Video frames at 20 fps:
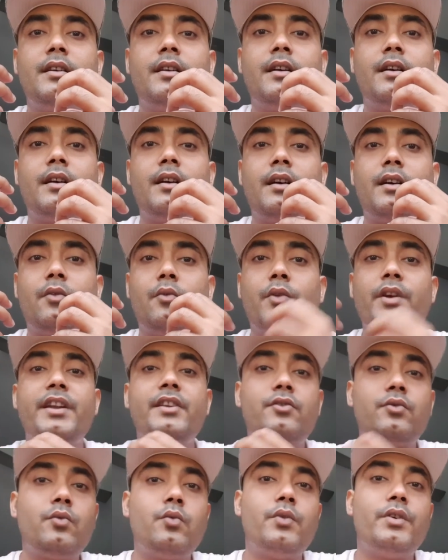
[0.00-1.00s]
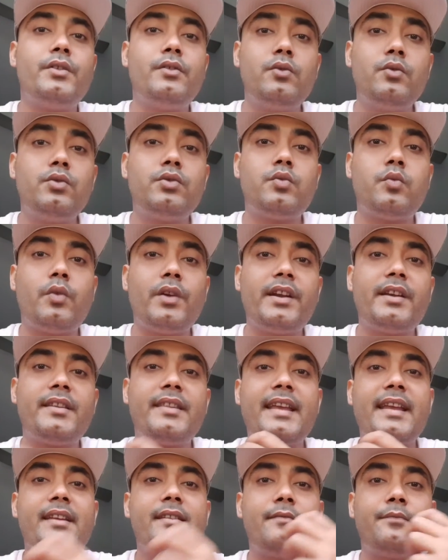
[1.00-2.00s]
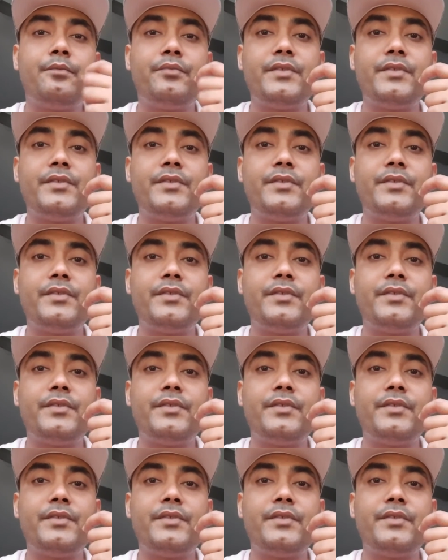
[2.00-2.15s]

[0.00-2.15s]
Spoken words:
way to lose weight, then